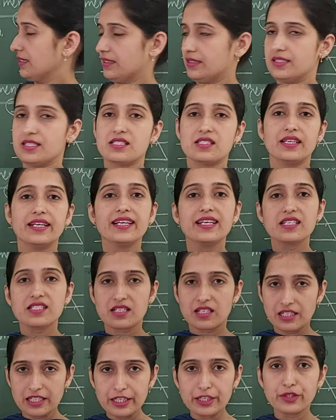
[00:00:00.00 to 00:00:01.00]
this thing is
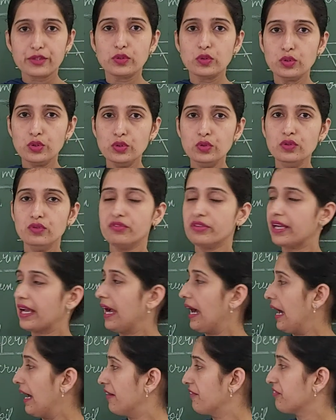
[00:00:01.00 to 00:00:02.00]
clear to you. We
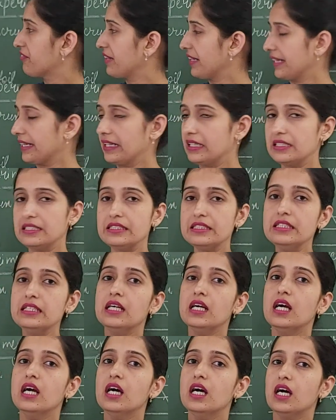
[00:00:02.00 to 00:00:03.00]
have taken
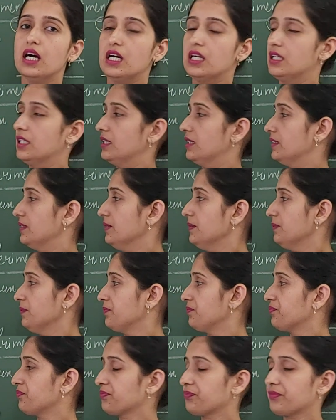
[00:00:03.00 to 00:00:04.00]
a
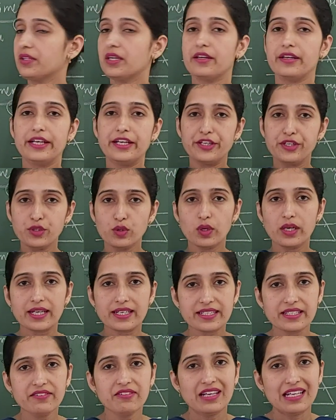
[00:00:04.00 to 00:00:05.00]

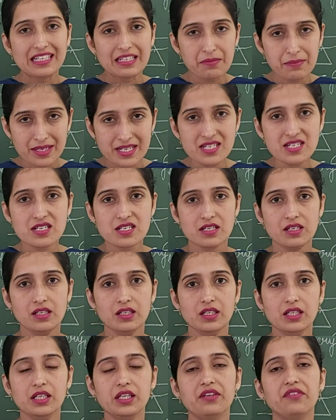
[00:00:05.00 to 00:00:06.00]
radioactive element
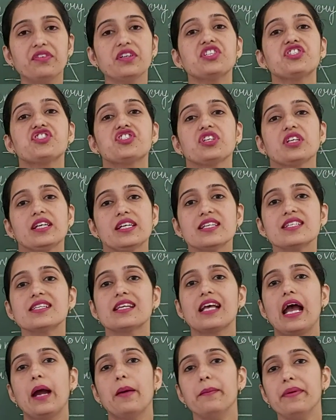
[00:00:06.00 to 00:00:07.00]
which
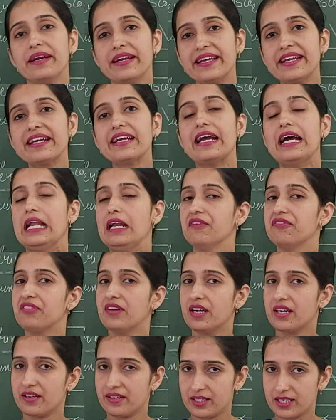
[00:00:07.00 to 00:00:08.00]
is emitting
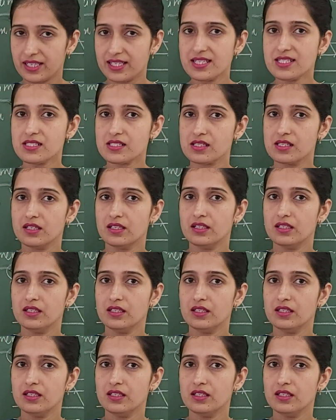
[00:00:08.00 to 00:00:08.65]
alpha rays,